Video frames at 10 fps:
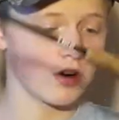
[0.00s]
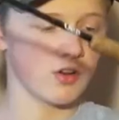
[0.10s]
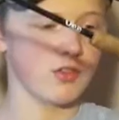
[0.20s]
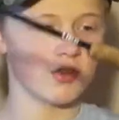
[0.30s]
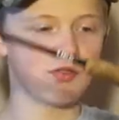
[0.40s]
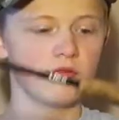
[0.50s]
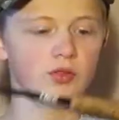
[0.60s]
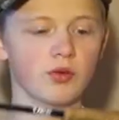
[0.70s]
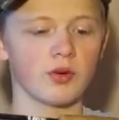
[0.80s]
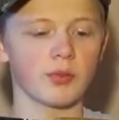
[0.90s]
on this
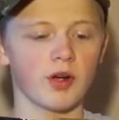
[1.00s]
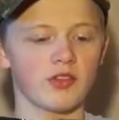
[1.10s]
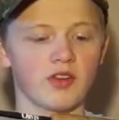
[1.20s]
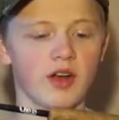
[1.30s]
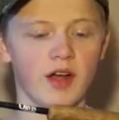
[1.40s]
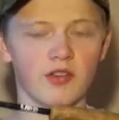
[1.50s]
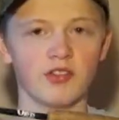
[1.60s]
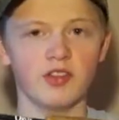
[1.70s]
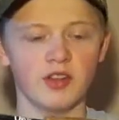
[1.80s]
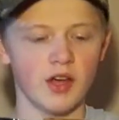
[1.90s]
Fluger President
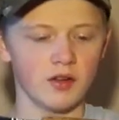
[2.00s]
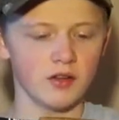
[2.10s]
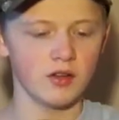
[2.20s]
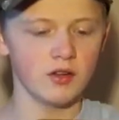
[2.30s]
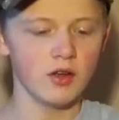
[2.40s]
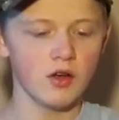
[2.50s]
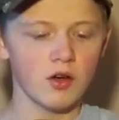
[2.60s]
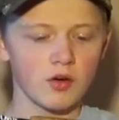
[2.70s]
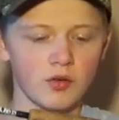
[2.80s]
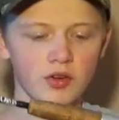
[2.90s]
XT LE
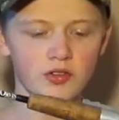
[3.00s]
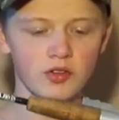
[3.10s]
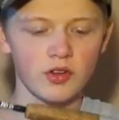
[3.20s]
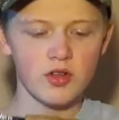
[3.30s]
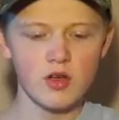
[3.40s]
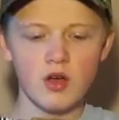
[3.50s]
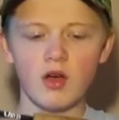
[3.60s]
recently.